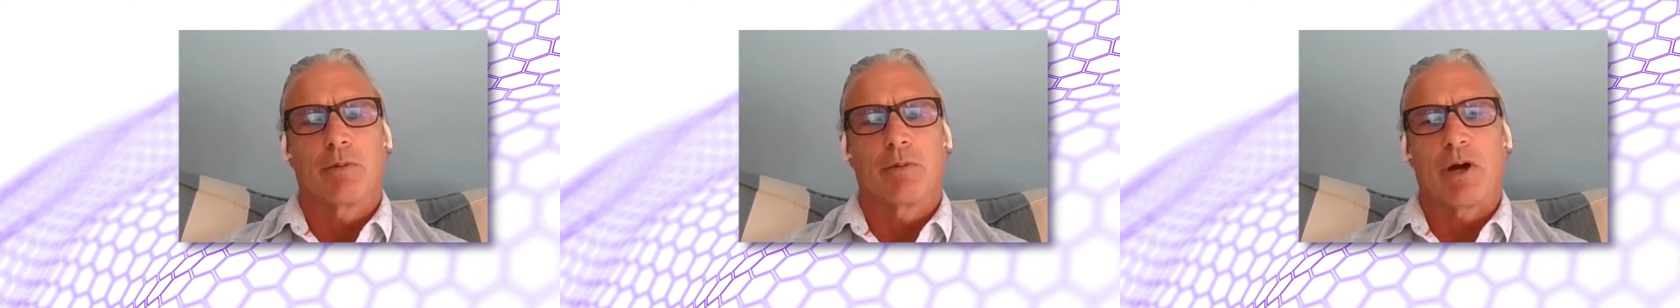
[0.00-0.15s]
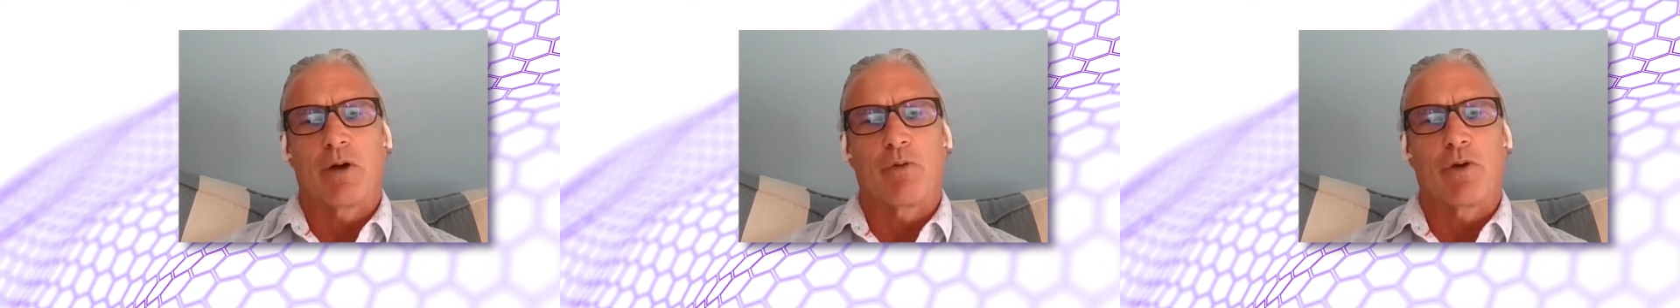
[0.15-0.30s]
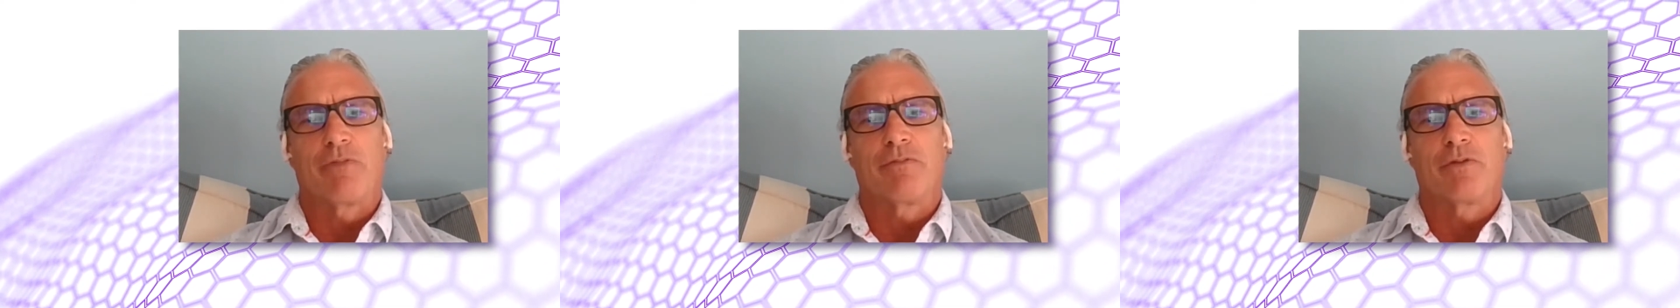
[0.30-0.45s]

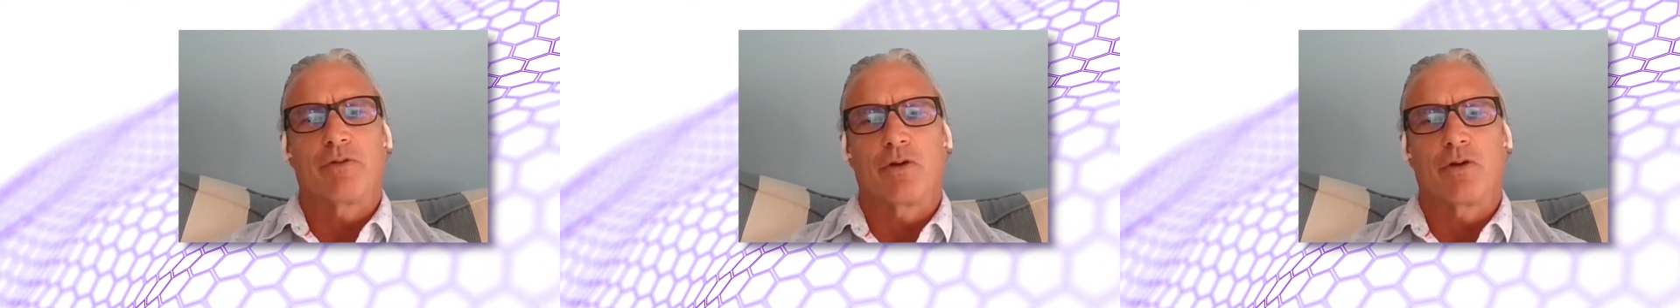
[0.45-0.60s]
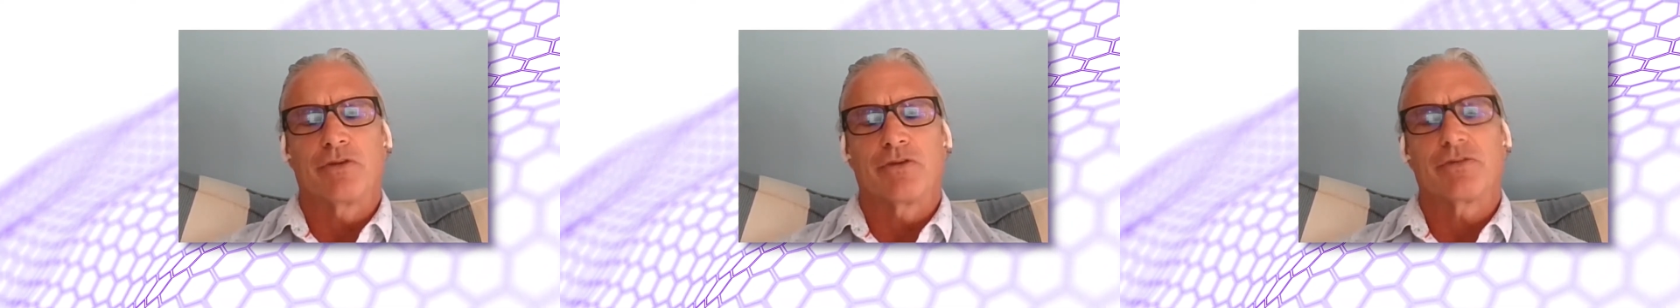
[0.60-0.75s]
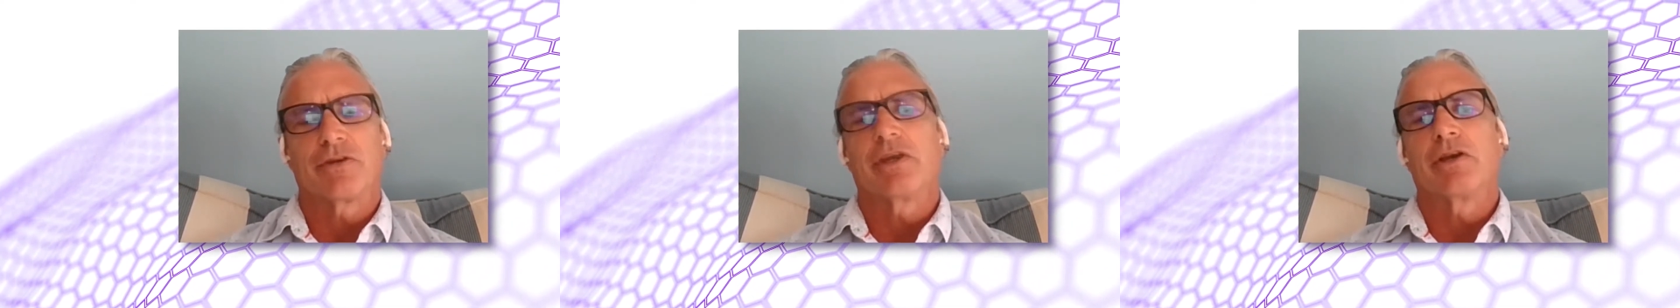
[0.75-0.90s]
my wife
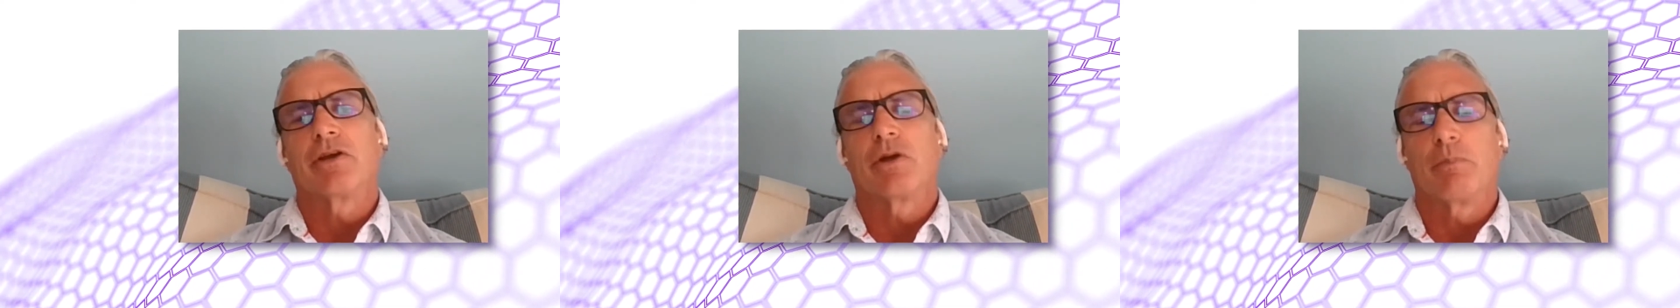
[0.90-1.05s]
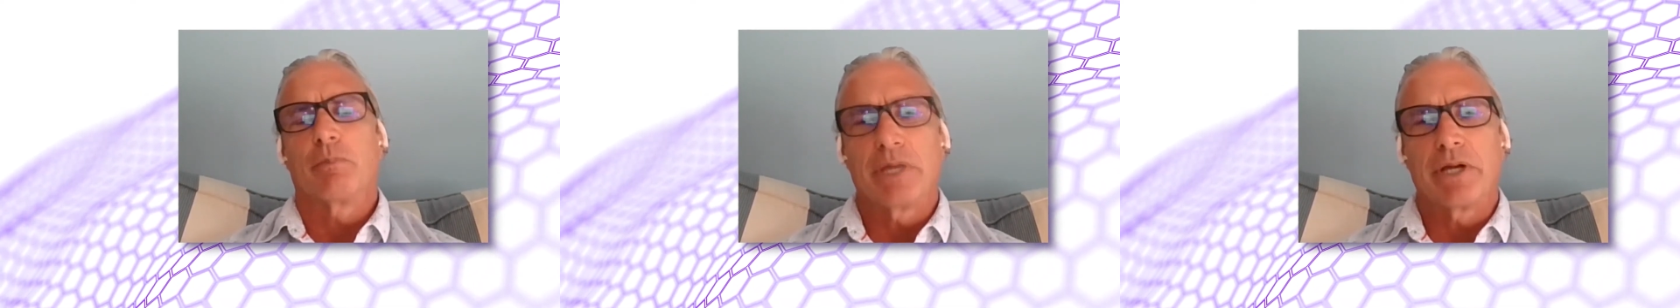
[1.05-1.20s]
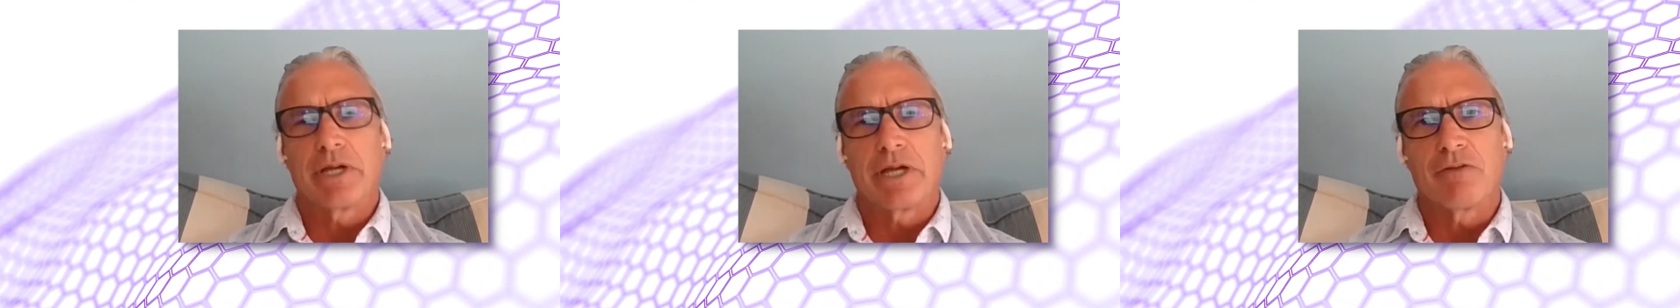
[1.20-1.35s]
would always say,
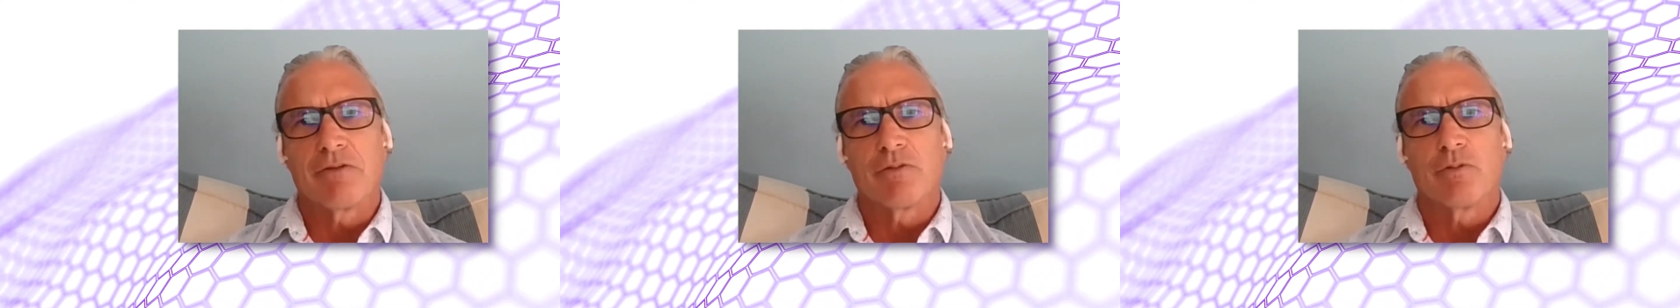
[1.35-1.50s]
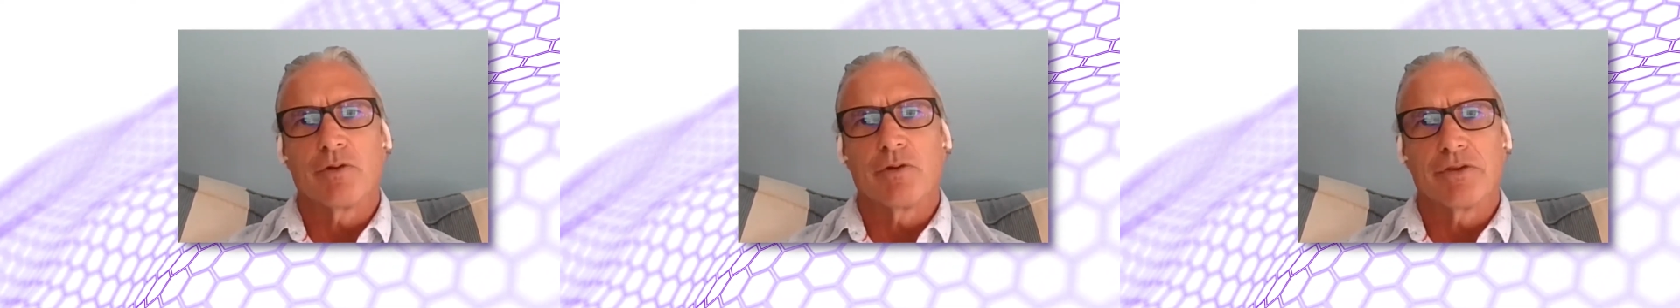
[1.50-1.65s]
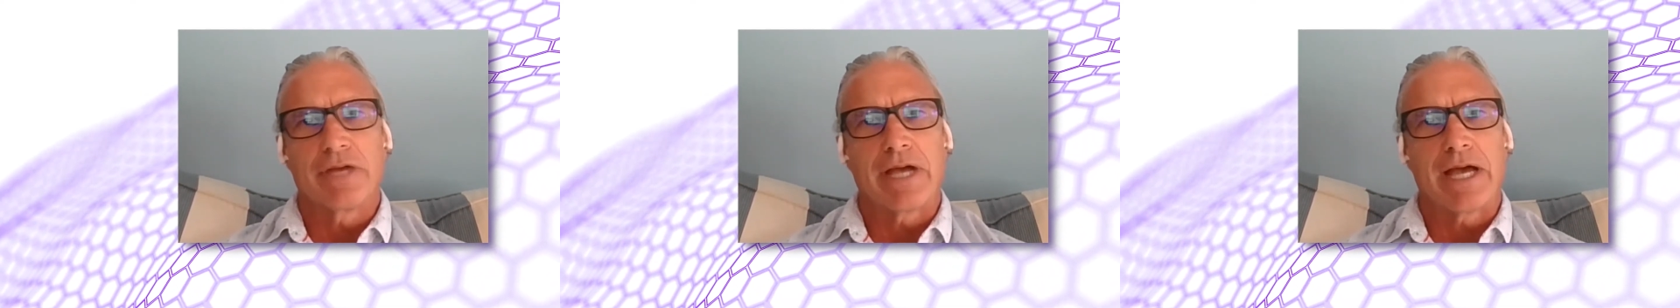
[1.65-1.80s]
be
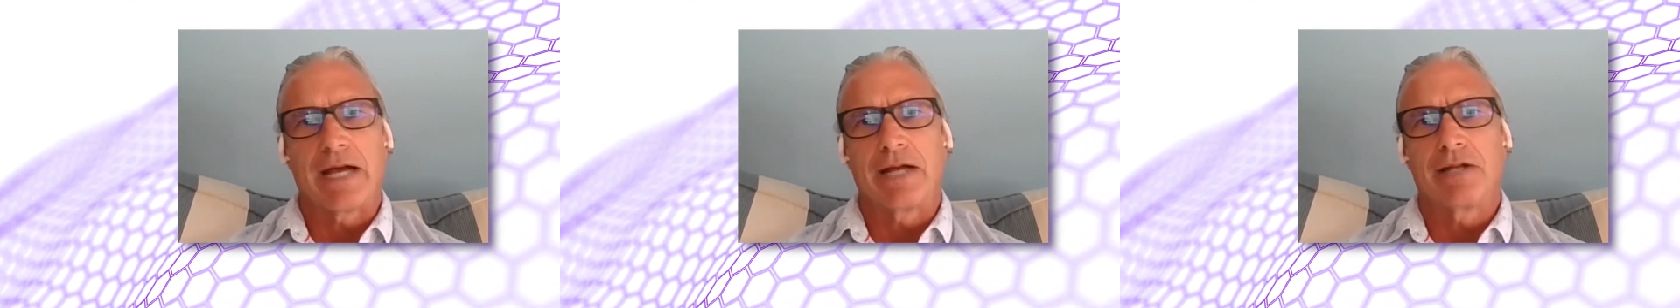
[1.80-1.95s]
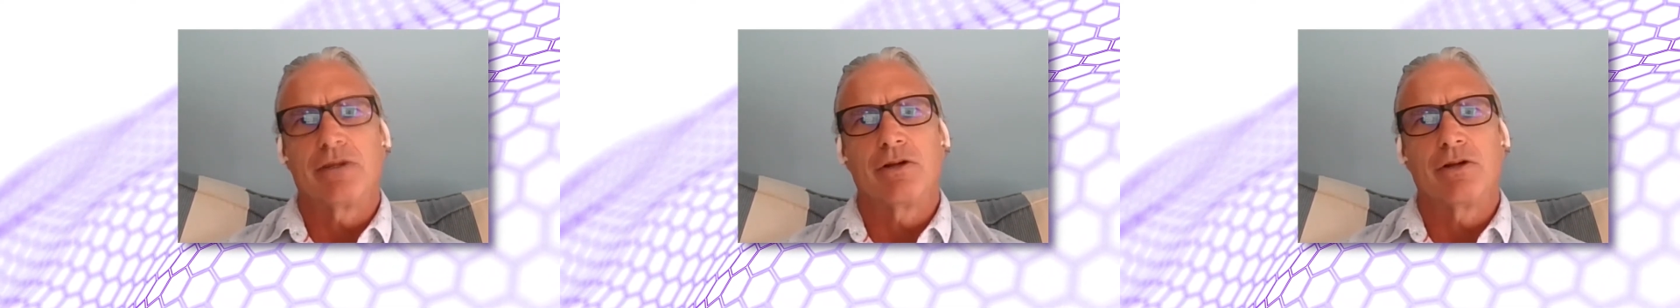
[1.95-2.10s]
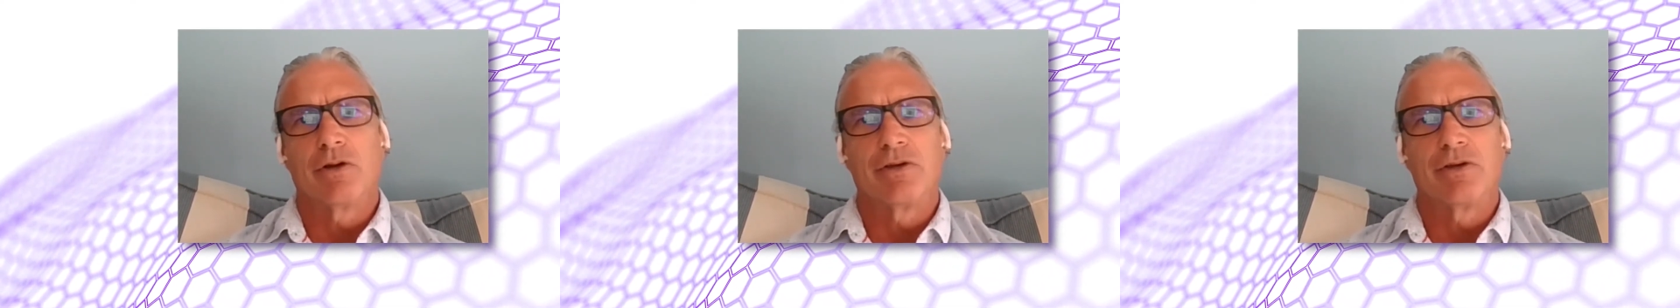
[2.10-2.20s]
careful with dad,